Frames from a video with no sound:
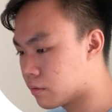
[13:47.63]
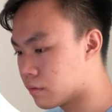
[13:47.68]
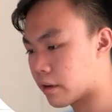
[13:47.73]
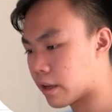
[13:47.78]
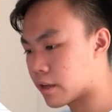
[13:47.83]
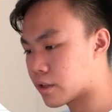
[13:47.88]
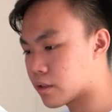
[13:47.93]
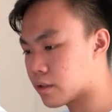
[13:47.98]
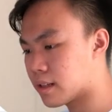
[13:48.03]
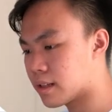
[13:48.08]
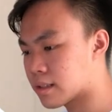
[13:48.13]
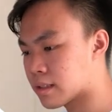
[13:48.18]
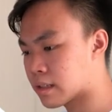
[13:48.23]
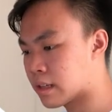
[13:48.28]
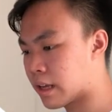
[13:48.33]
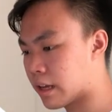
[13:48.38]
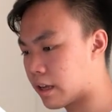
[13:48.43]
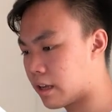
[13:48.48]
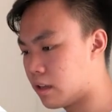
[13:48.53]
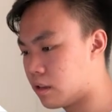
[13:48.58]
Okay, so let's
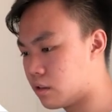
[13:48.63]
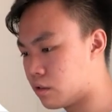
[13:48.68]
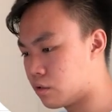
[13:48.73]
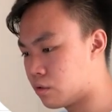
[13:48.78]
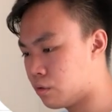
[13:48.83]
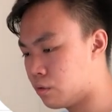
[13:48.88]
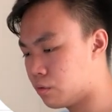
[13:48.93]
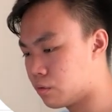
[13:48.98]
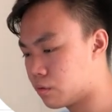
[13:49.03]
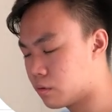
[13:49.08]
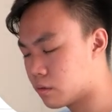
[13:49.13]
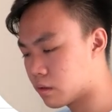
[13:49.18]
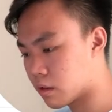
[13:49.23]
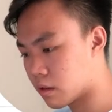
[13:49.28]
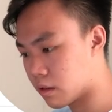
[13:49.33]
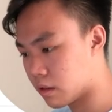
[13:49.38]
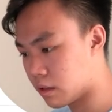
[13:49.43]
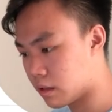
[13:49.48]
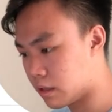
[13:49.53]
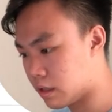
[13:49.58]
click into
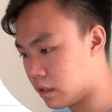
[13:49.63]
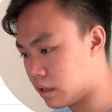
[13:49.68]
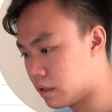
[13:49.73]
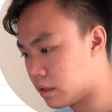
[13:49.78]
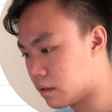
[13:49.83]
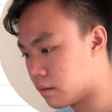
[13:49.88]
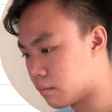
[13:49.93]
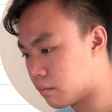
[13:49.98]
the